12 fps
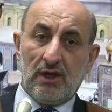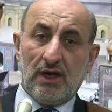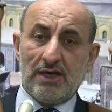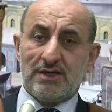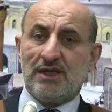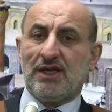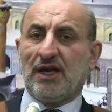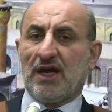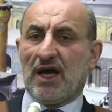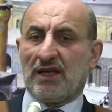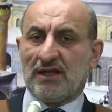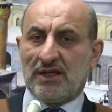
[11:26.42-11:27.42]
is he
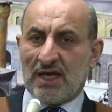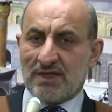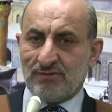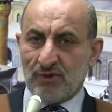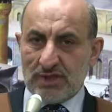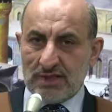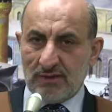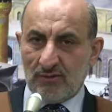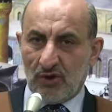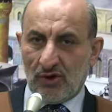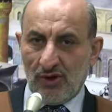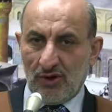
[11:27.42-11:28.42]
regarded as Muslim
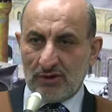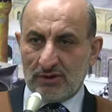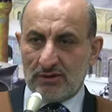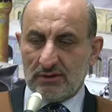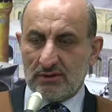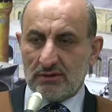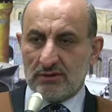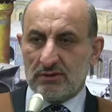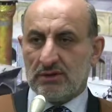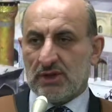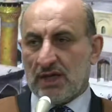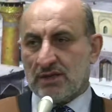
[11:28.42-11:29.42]
or not?
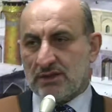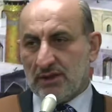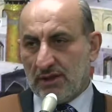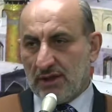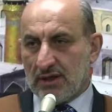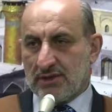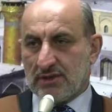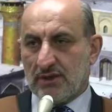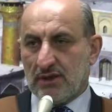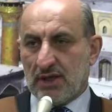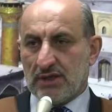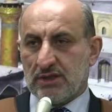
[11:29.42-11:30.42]
The answer, yes,
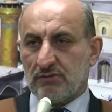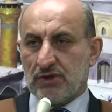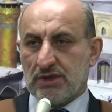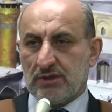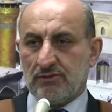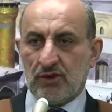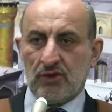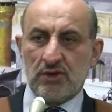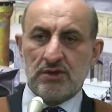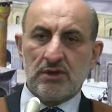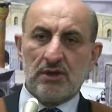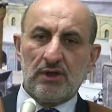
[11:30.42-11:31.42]
he is a Muslim
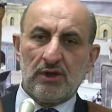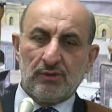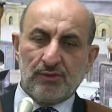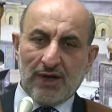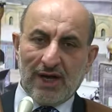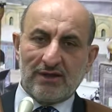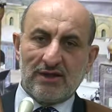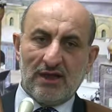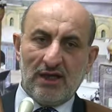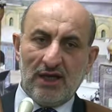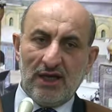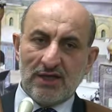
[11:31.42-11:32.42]
because
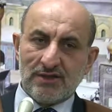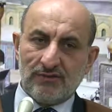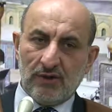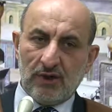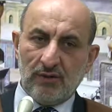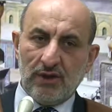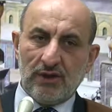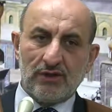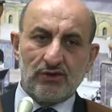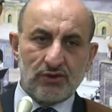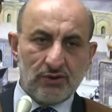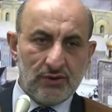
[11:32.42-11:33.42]
practically he is following the
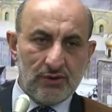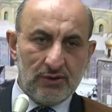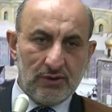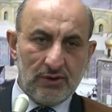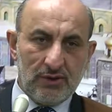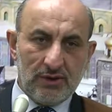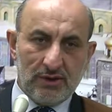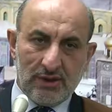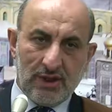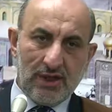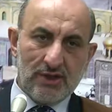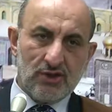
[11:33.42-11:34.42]
true
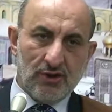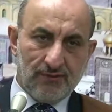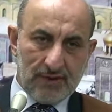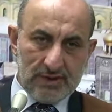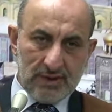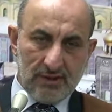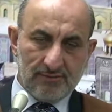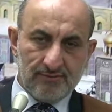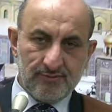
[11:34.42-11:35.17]
tenets of Islam.